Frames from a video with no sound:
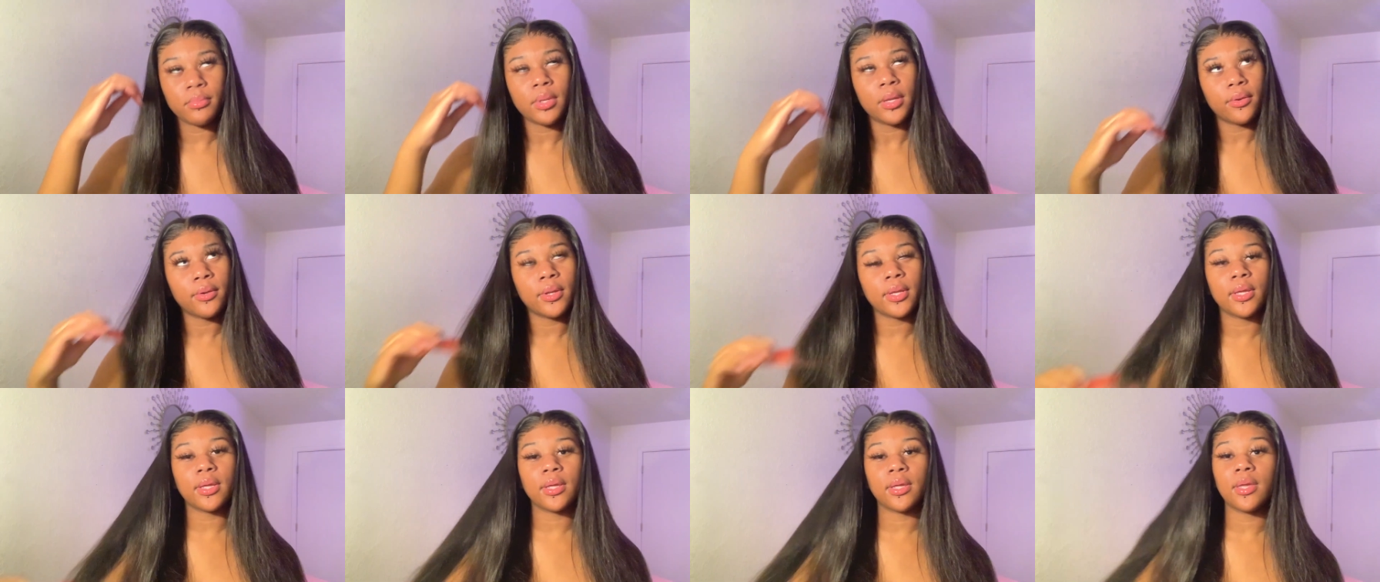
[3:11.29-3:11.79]

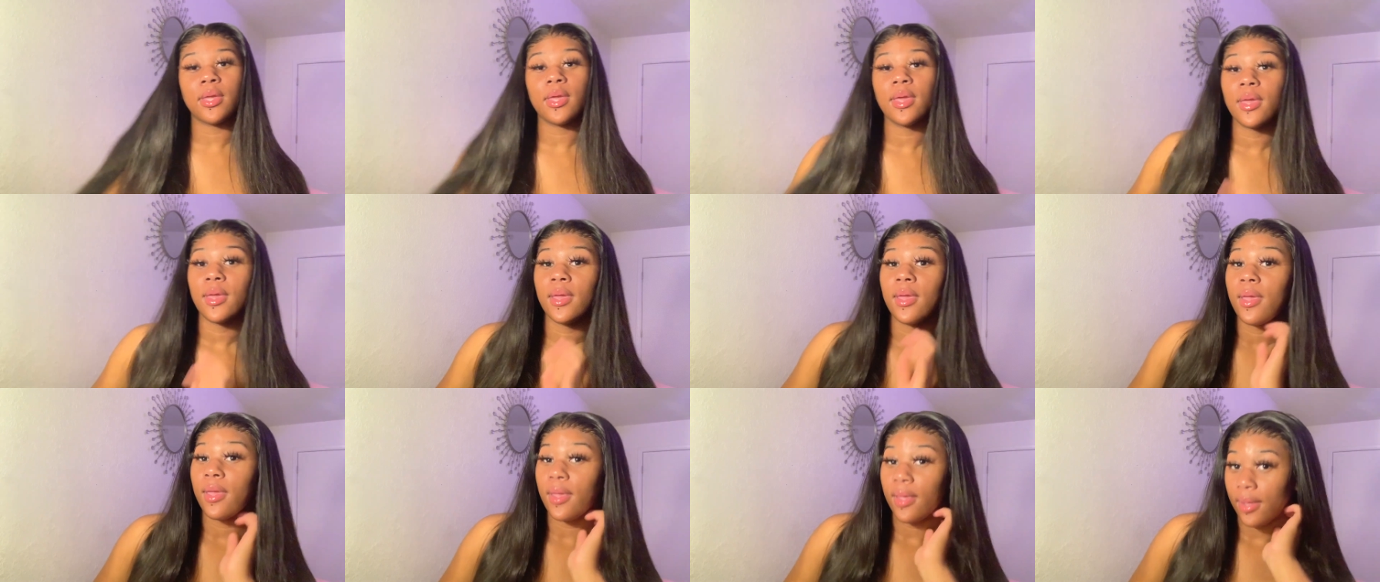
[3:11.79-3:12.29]
period
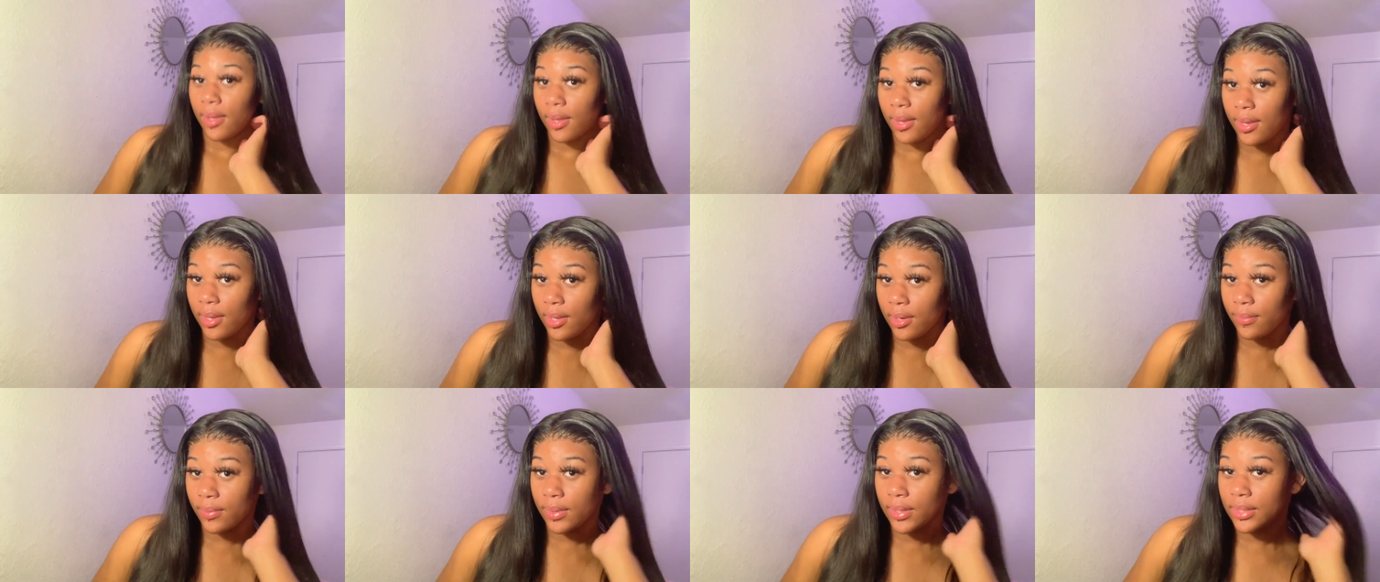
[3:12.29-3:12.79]

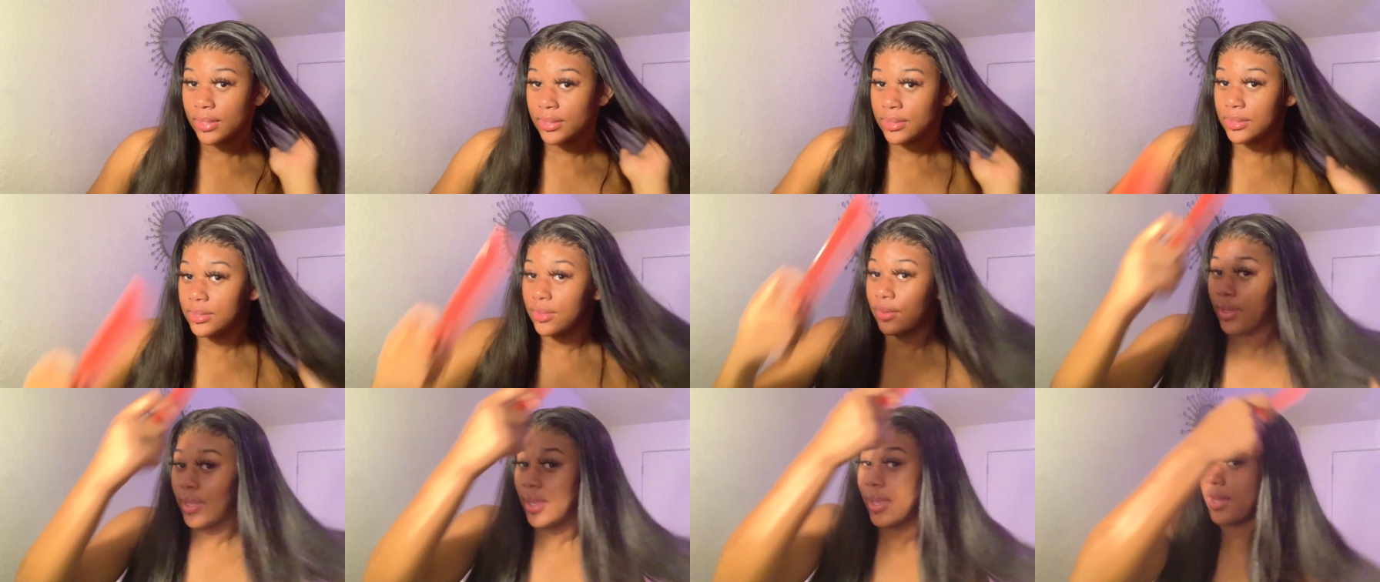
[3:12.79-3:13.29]
Anyways,
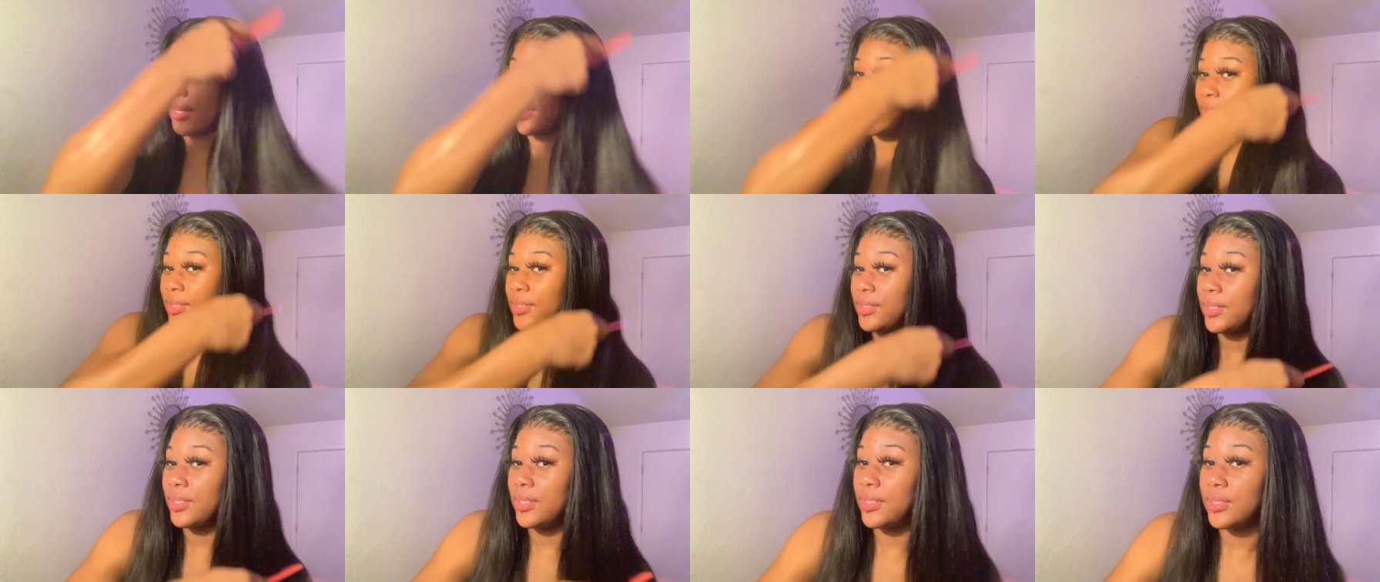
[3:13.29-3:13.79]
so yeah
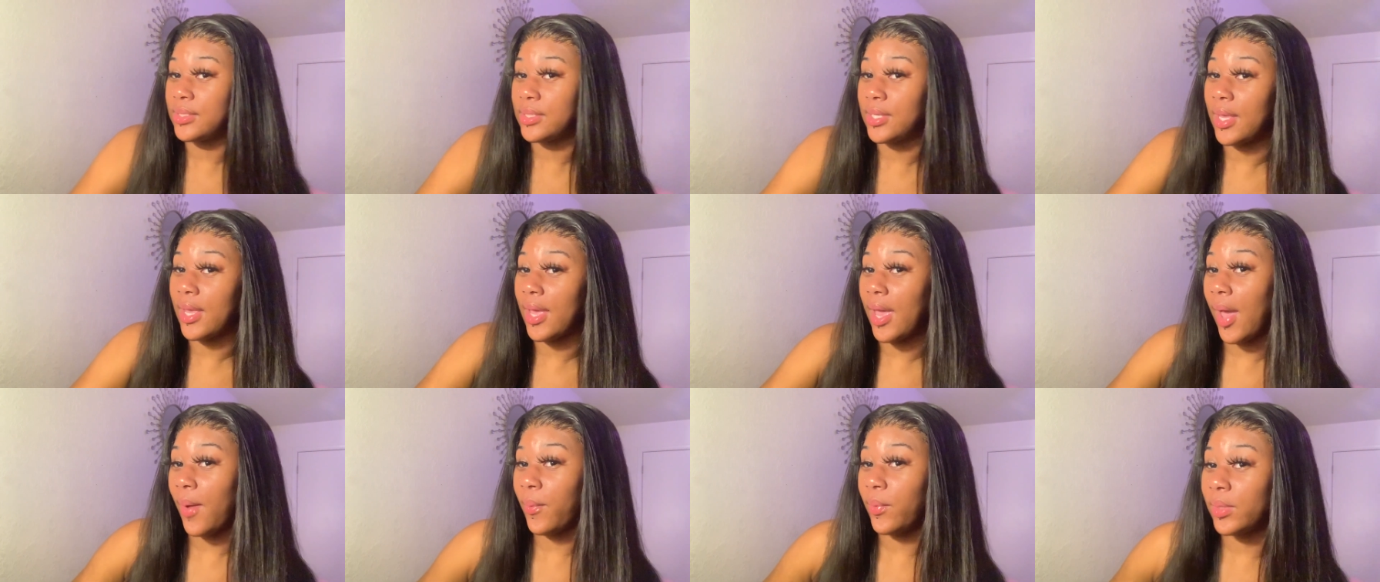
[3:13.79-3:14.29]
this is
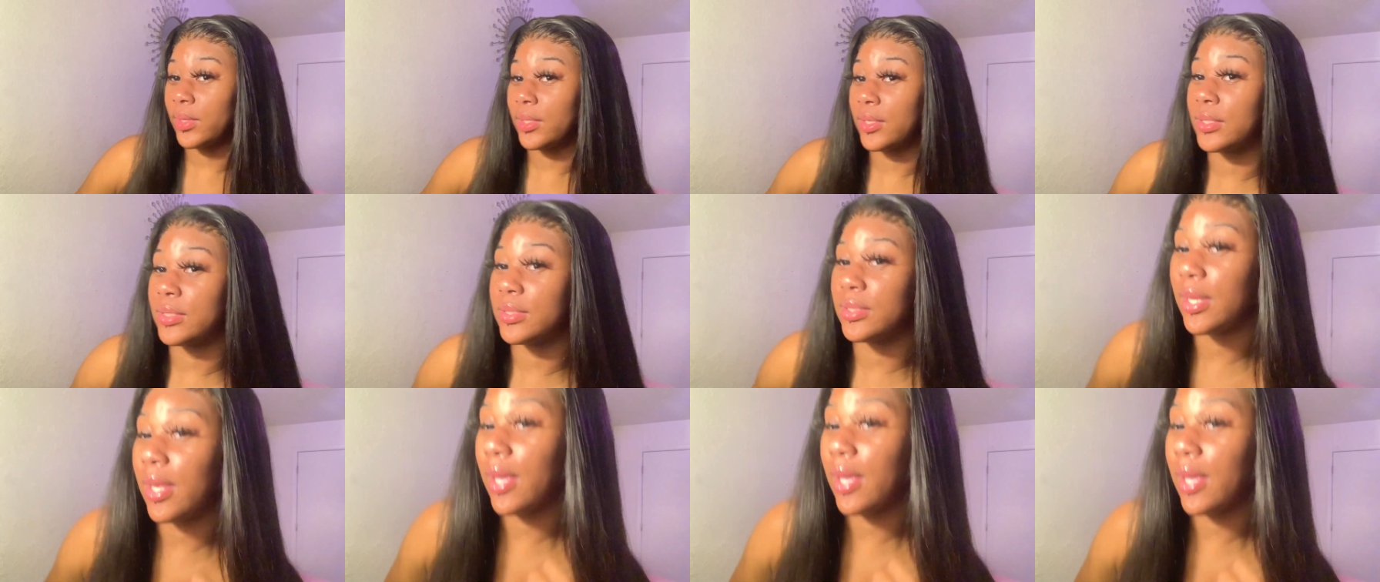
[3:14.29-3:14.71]
how it looks